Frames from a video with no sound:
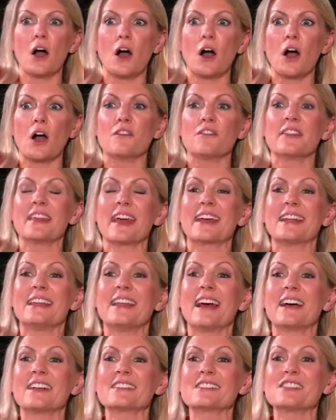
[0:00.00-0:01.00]
Over there,
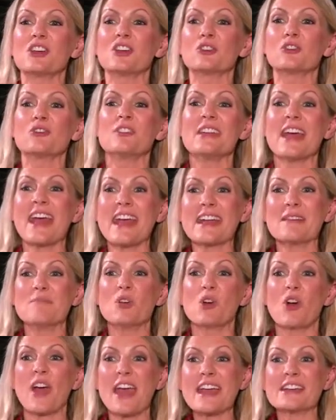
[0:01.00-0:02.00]
let us know your name,
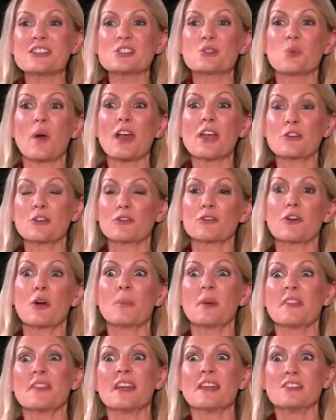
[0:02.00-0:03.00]
your age, where you're
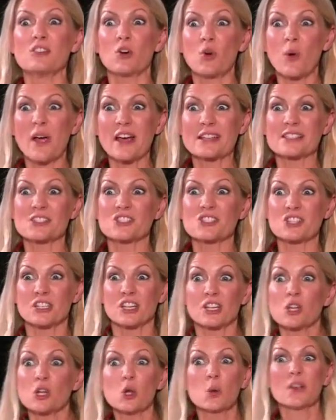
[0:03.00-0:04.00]
from, and then your question,
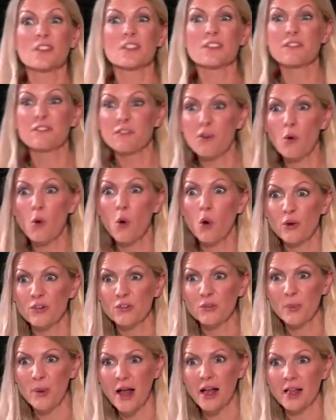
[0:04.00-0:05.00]
and who it's for
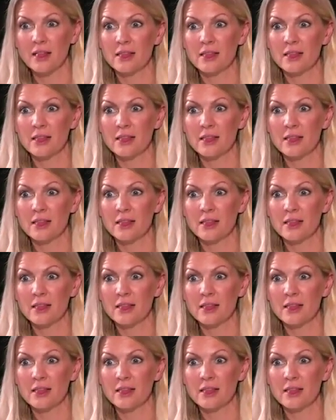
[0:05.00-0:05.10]
as well.